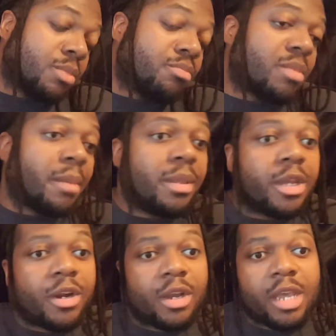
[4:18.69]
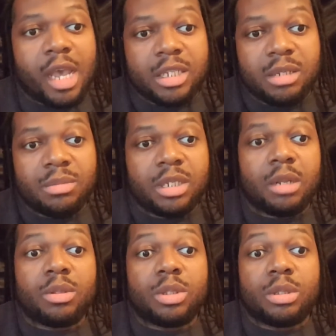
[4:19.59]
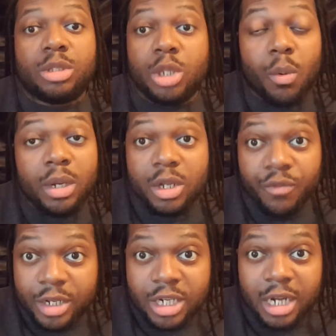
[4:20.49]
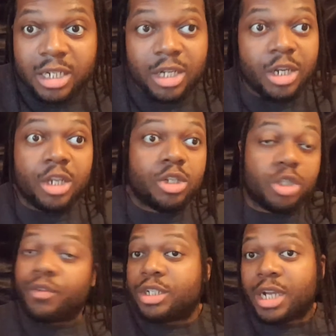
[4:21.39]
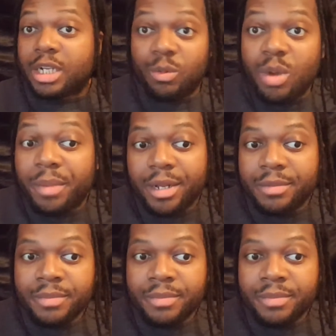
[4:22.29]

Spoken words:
Maybe they're accustomed to doing the rejecting. They're used to rejecting women.